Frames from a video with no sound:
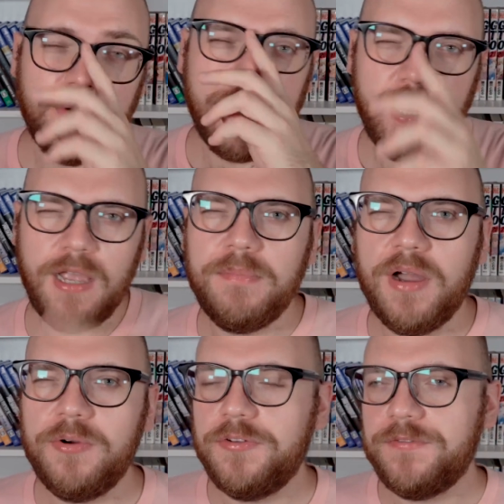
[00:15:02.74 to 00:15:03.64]
Okay, I'm
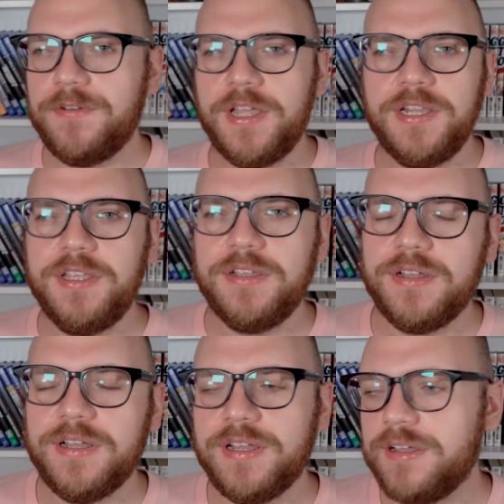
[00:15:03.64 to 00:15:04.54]
out of any
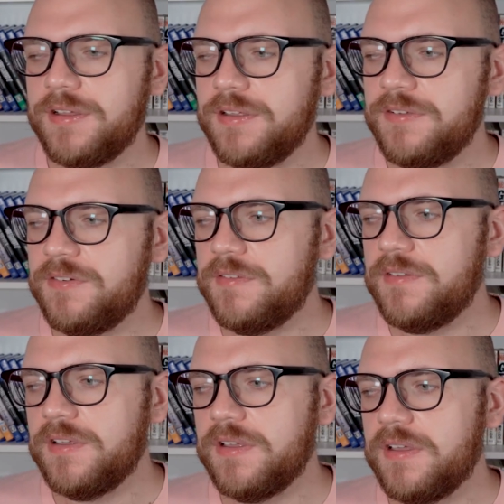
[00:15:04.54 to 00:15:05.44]

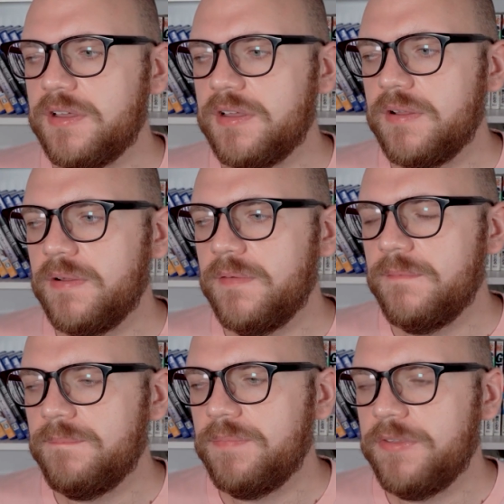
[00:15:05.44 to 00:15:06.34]
interesting
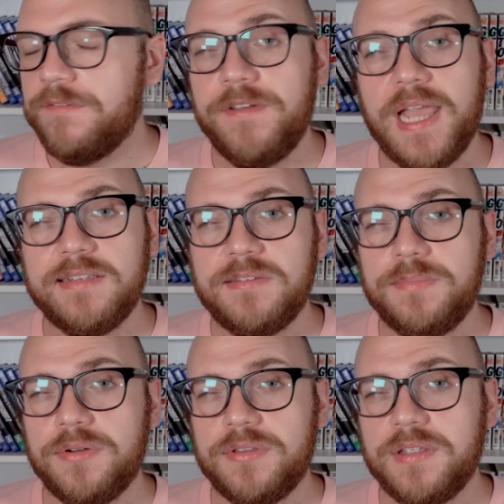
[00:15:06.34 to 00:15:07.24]
facts
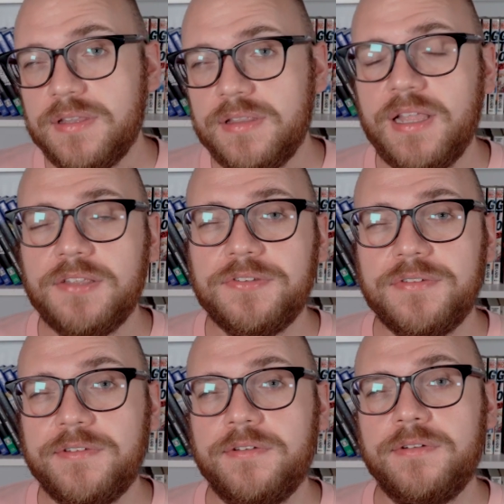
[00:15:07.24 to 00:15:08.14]
about natto,
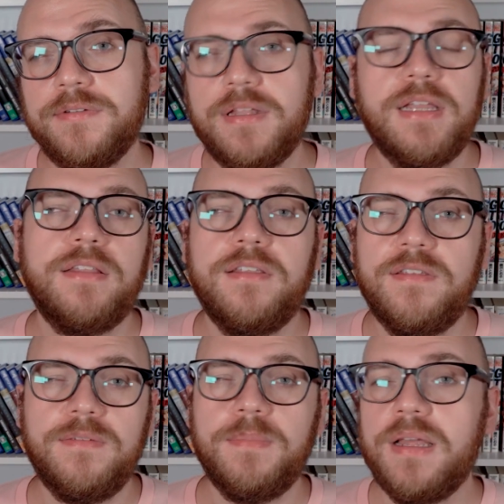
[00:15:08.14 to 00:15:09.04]
so like
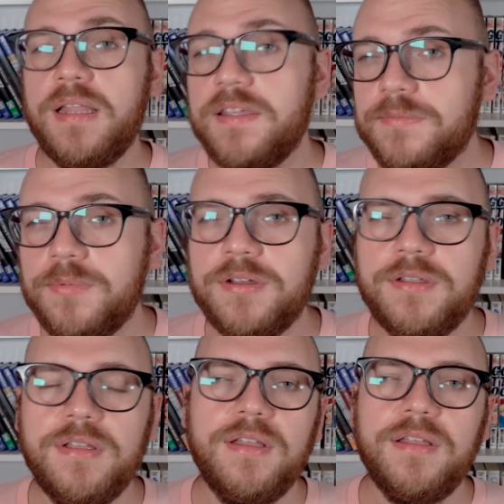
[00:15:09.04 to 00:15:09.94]
this is my last
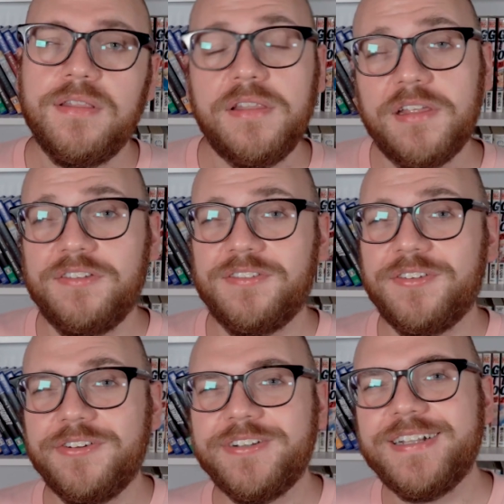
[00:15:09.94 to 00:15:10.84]
one that I just
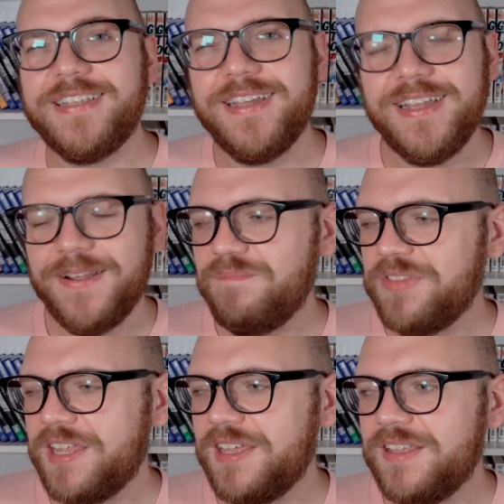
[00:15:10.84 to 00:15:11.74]
googled,
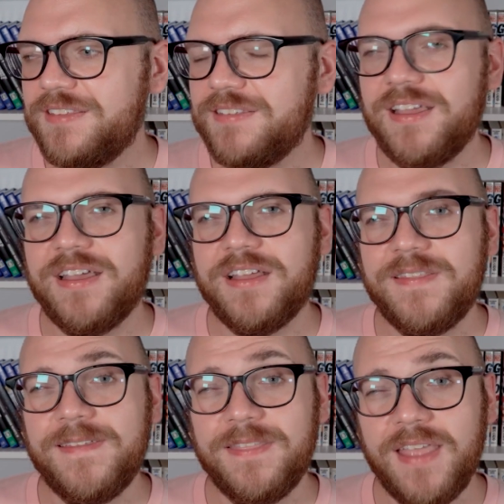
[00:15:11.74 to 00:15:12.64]
and it's
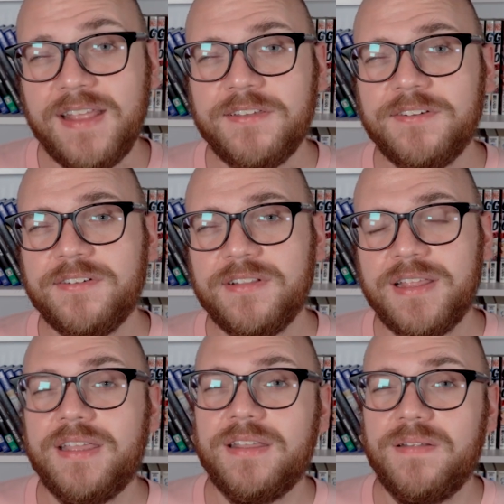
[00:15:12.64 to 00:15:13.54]
that natto,
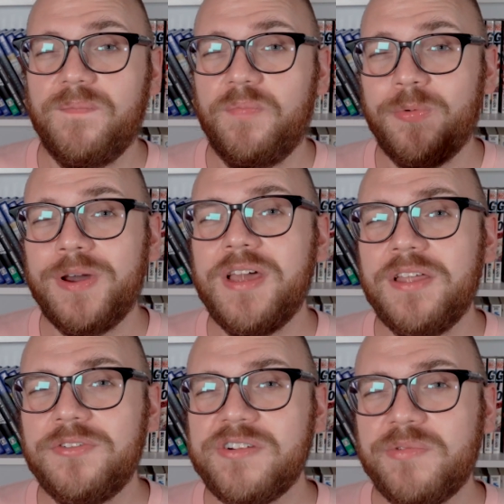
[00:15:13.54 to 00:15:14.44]
like
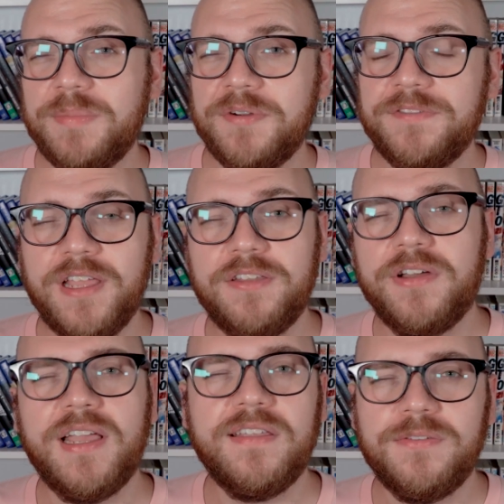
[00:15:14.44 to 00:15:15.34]
100 gram of natto
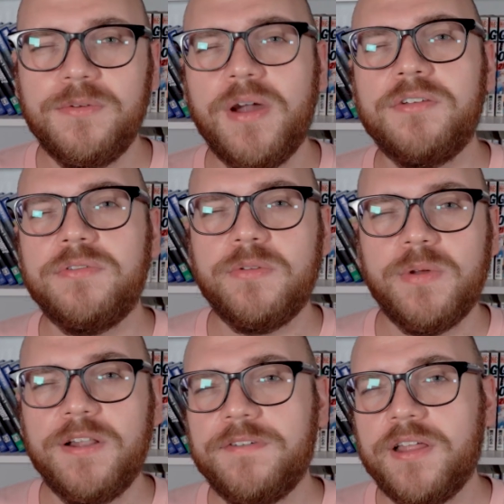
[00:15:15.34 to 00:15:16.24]
has
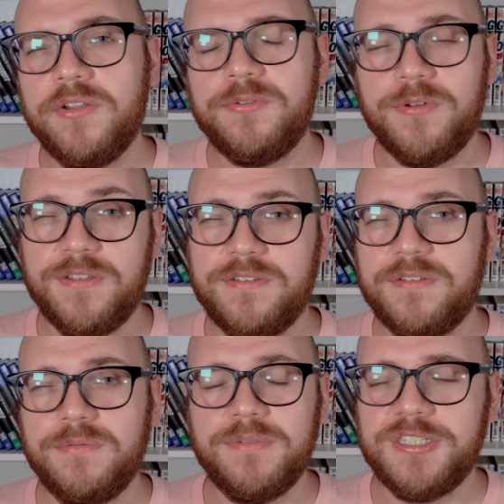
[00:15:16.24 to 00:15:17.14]
212
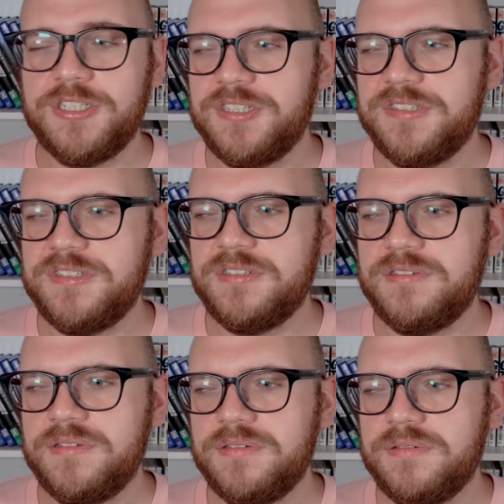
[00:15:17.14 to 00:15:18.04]
calories, which
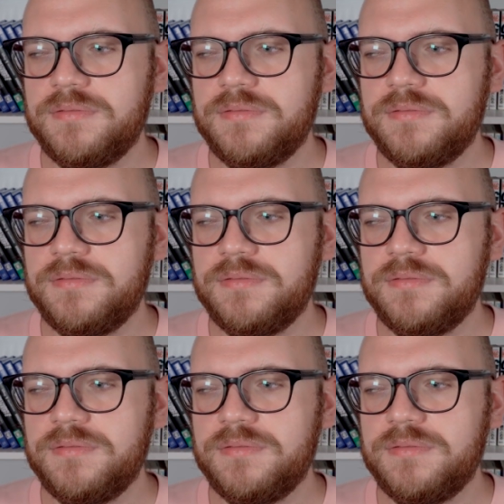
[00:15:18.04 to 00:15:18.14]
is